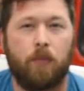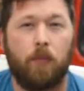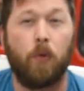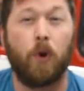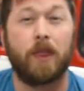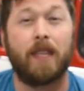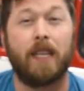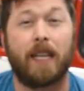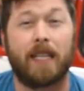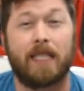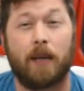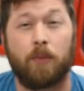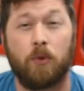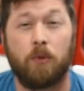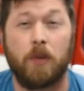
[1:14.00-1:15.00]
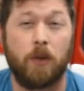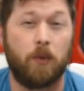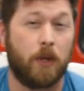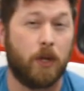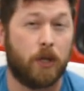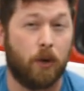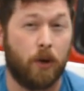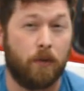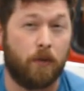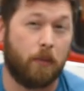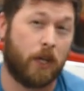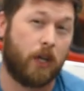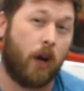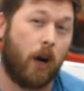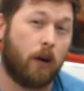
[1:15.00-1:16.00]
what the next step would be when you're going from a
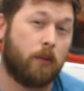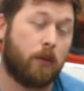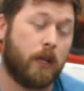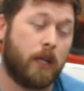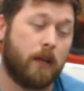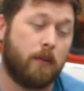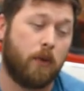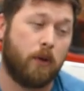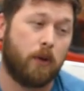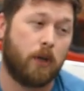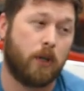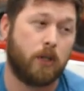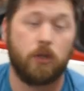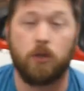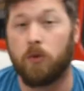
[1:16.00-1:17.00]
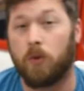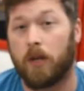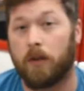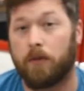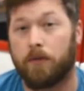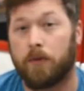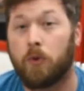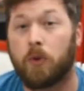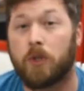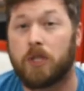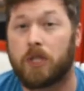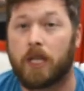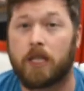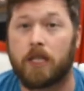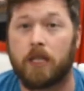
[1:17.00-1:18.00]
carbureted motor to a fuel
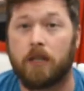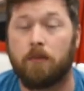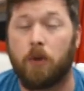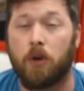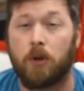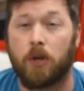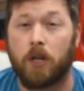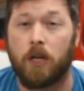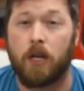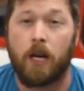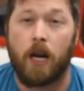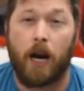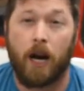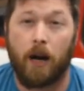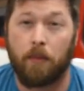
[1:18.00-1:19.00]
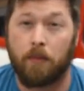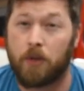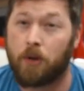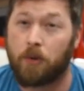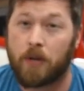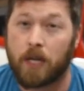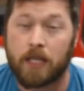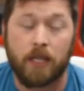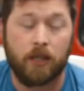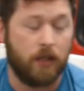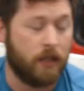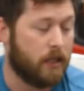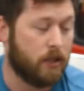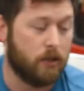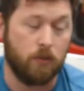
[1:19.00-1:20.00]
injected motor. You don't necessarily
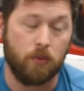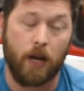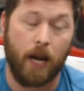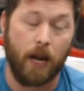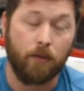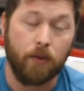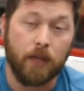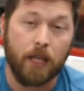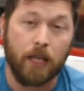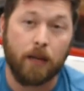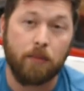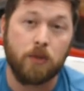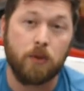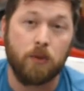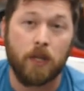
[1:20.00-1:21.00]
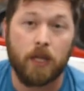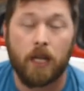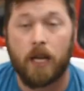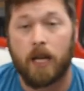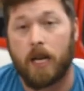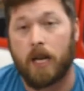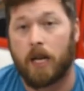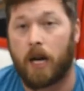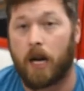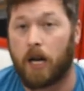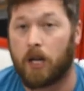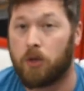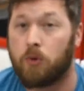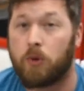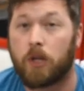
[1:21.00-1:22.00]
need to do everything I'm doing.
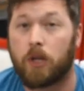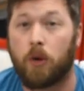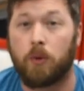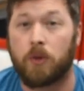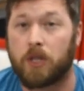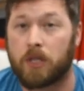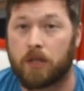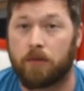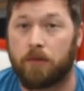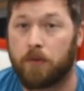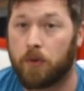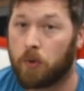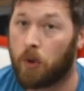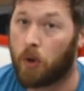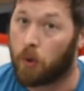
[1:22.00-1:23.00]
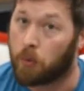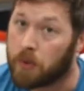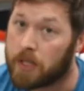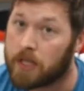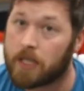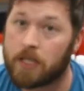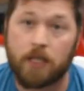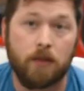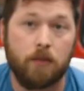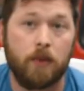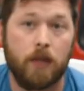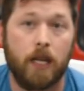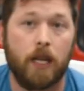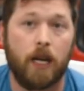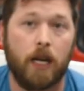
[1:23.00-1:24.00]
You could go with just a fuel only system,
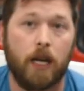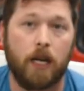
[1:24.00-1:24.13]
and